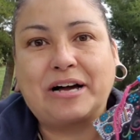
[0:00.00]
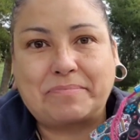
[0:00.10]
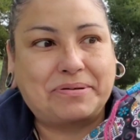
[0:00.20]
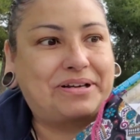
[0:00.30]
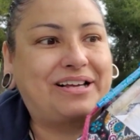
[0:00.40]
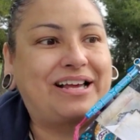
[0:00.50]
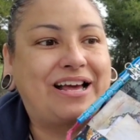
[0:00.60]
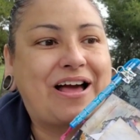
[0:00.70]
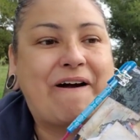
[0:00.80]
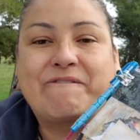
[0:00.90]
up.
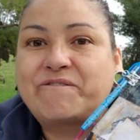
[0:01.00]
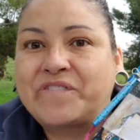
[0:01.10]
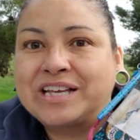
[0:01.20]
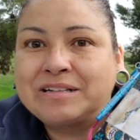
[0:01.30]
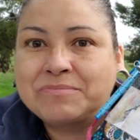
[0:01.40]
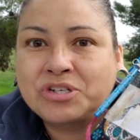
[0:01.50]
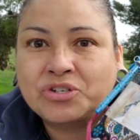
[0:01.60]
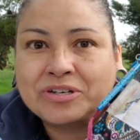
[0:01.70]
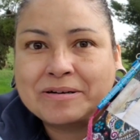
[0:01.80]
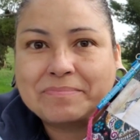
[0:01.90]
Film
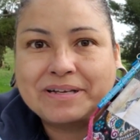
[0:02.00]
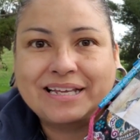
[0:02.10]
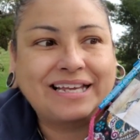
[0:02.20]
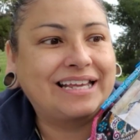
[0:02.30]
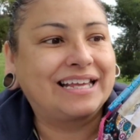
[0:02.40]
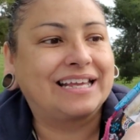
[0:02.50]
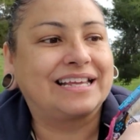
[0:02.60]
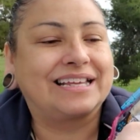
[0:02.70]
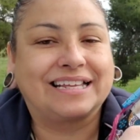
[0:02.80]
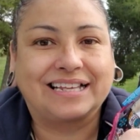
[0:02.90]
strip.
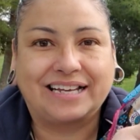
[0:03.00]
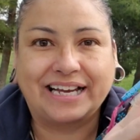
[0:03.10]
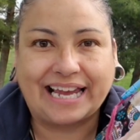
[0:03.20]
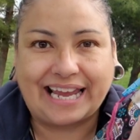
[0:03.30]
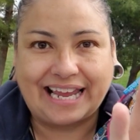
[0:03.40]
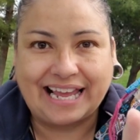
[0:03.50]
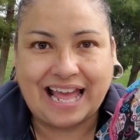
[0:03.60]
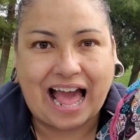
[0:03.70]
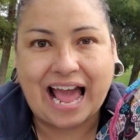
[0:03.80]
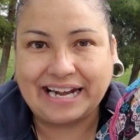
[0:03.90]
Okay,
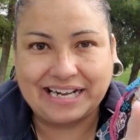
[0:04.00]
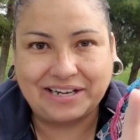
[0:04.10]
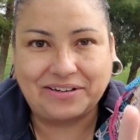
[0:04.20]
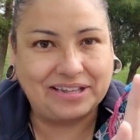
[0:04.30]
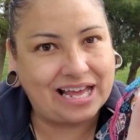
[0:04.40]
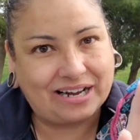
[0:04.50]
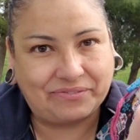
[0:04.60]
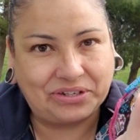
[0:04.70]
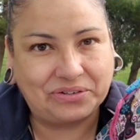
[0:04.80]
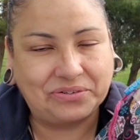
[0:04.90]
I know a lot
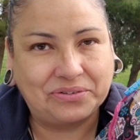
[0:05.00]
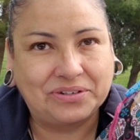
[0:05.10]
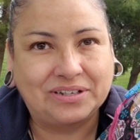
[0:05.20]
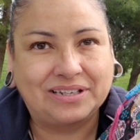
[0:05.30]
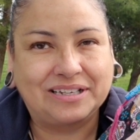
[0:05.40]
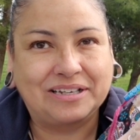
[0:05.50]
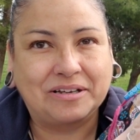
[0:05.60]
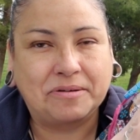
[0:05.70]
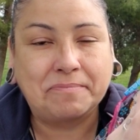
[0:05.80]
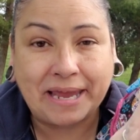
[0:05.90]
of you
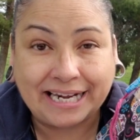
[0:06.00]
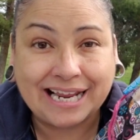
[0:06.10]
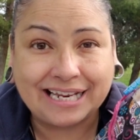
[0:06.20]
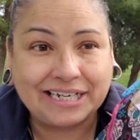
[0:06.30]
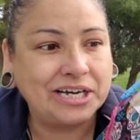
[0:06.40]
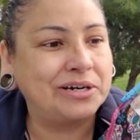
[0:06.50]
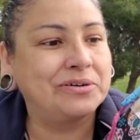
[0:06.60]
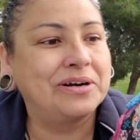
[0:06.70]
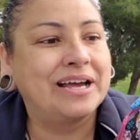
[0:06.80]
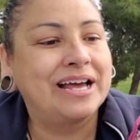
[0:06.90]
may not
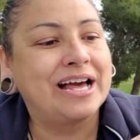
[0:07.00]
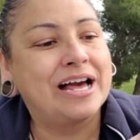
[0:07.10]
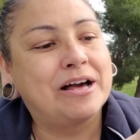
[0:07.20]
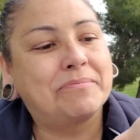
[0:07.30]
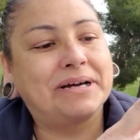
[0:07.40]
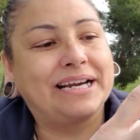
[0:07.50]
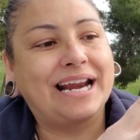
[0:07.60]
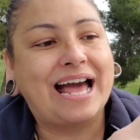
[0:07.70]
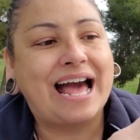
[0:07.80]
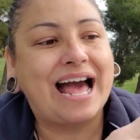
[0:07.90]
know, but
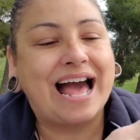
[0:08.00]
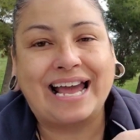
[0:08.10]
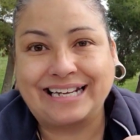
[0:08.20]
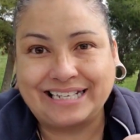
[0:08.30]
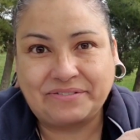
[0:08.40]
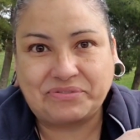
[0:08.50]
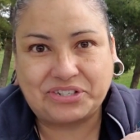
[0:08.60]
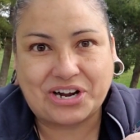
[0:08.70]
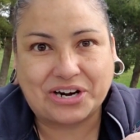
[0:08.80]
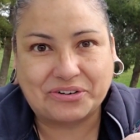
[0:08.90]
I did
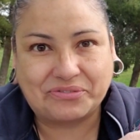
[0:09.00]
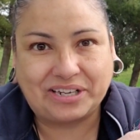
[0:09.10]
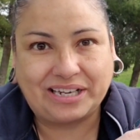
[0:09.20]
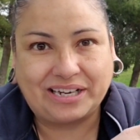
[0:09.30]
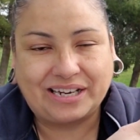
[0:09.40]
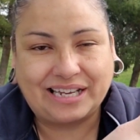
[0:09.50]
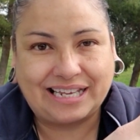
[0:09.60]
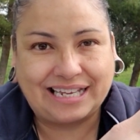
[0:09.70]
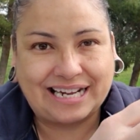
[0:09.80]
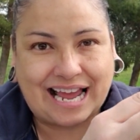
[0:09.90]
photography
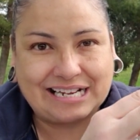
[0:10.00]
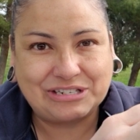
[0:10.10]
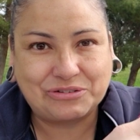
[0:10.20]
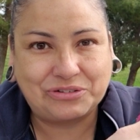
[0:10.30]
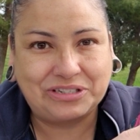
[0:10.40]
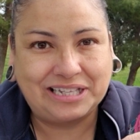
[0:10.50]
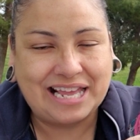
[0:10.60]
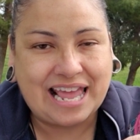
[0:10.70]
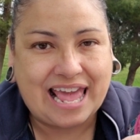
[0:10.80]
in high school,